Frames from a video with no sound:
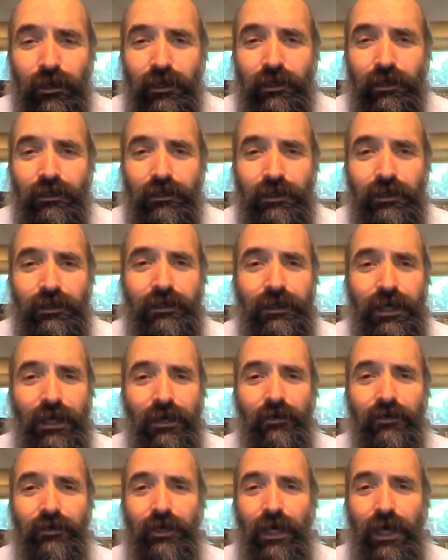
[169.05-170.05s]
cleaned
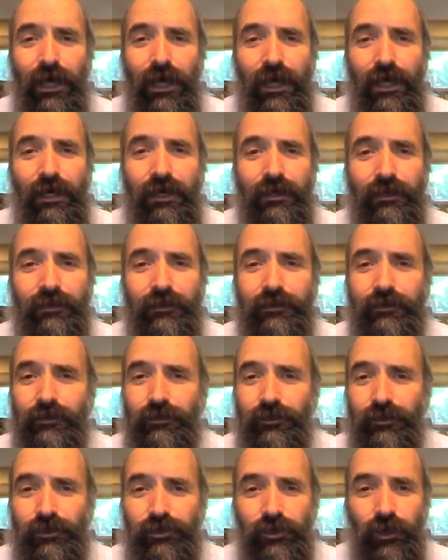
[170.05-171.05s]
out, and
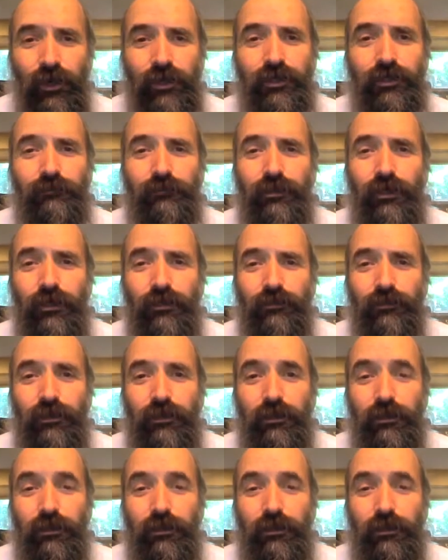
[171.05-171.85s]
start to blow.